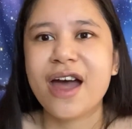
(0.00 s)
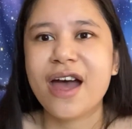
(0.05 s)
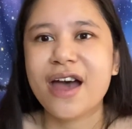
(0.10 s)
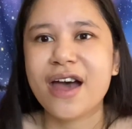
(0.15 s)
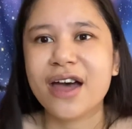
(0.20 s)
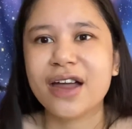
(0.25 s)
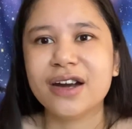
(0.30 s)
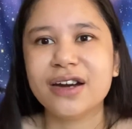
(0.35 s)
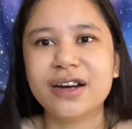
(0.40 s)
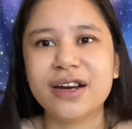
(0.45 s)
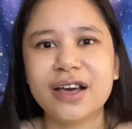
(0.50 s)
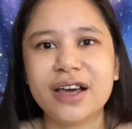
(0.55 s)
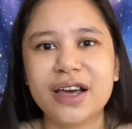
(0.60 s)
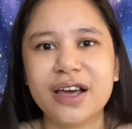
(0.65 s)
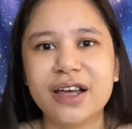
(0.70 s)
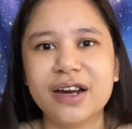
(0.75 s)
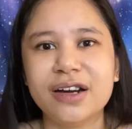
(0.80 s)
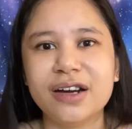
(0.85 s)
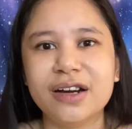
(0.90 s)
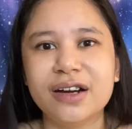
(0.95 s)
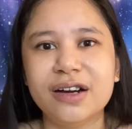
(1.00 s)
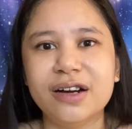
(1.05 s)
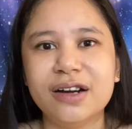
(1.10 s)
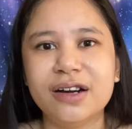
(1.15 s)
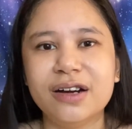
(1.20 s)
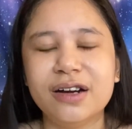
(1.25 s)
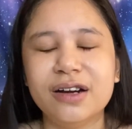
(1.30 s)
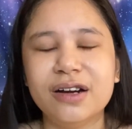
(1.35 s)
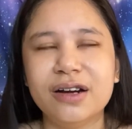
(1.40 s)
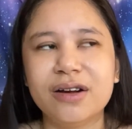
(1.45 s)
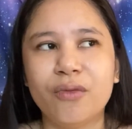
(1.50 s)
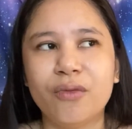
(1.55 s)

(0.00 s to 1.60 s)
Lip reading: and in